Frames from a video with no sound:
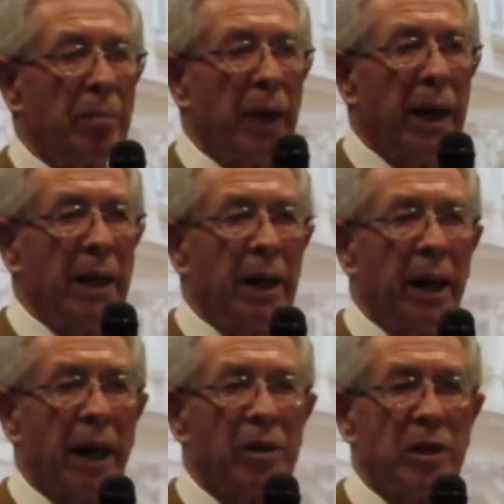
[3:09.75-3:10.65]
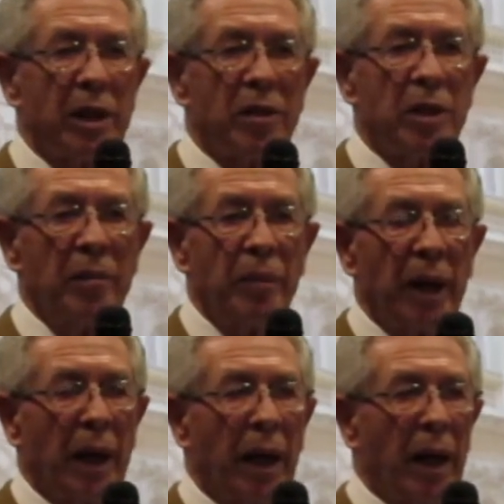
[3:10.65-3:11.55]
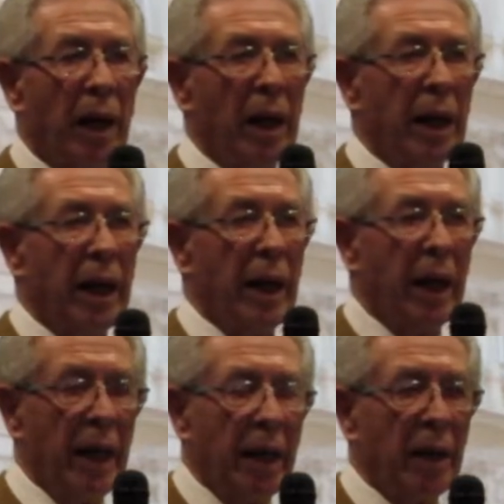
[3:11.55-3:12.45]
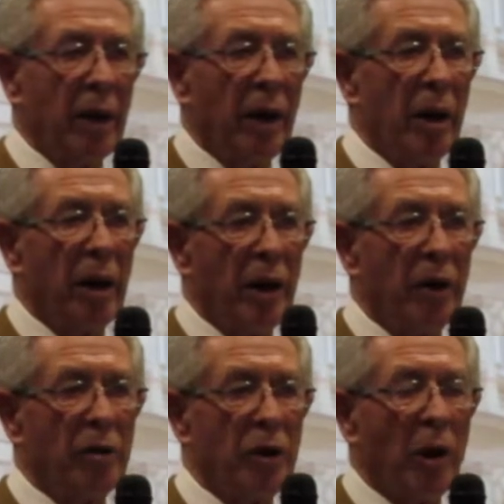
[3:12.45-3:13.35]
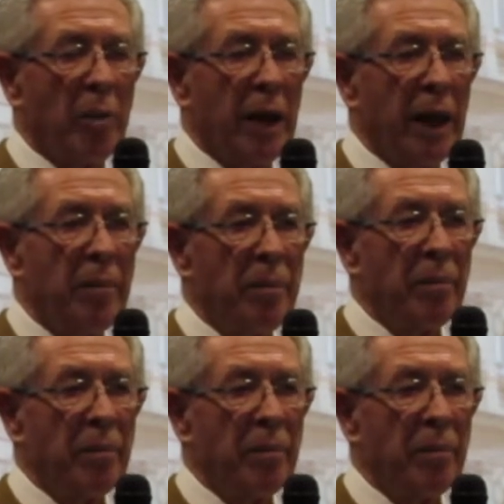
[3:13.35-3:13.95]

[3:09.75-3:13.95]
by the Nazis uh, in Germany,